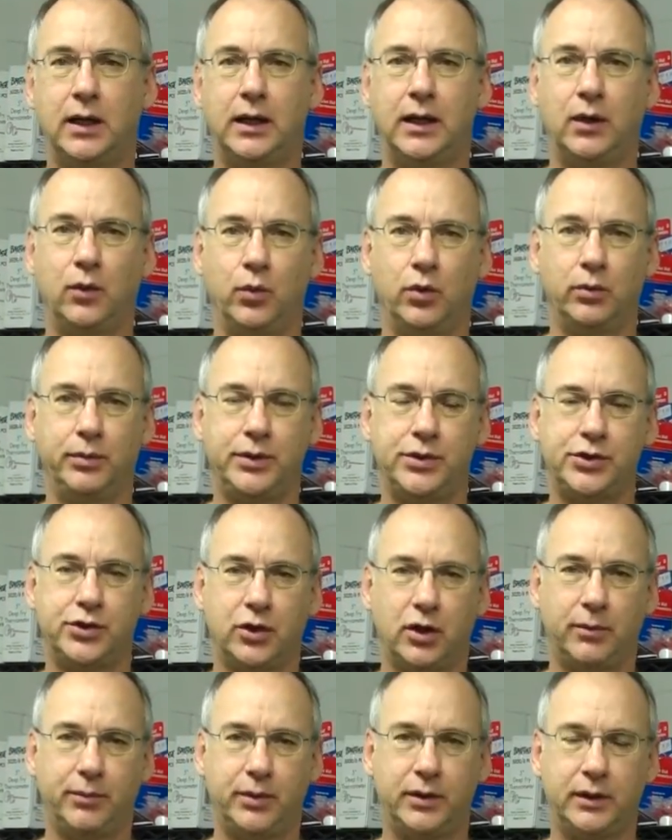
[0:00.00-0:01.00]
and we'll be
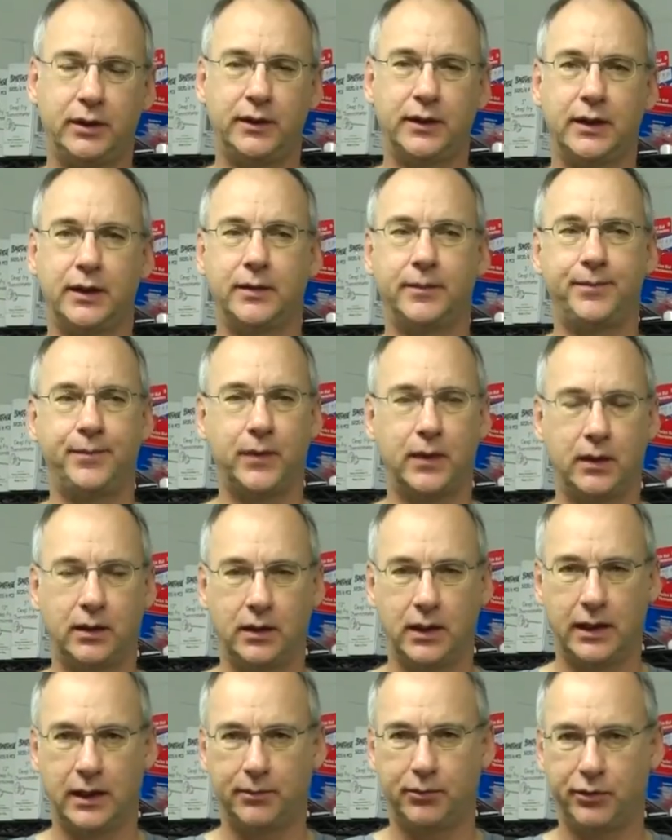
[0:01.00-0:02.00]
sharpening them
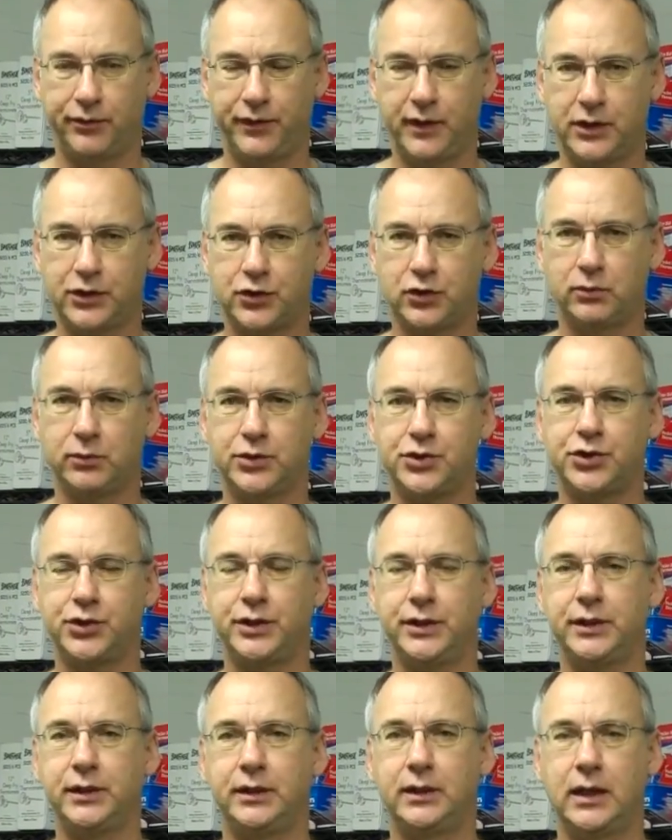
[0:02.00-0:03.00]
on a professional
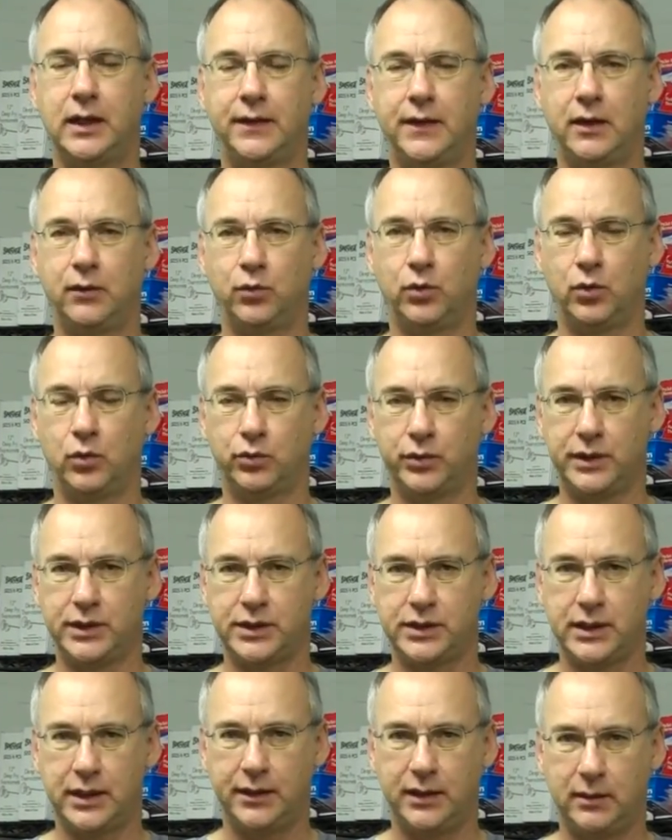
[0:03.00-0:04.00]
machine, and then we'll
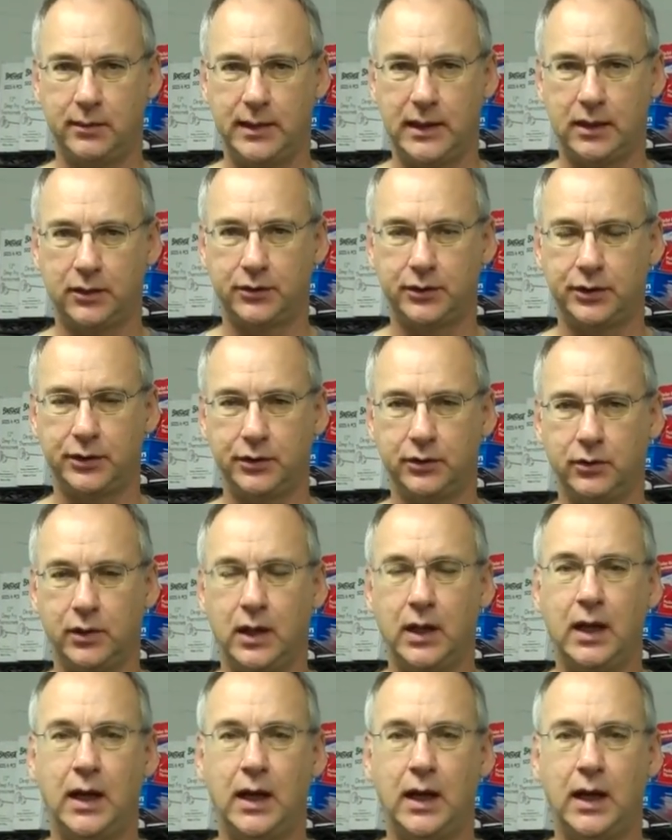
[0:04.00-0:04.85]
resend them out to you.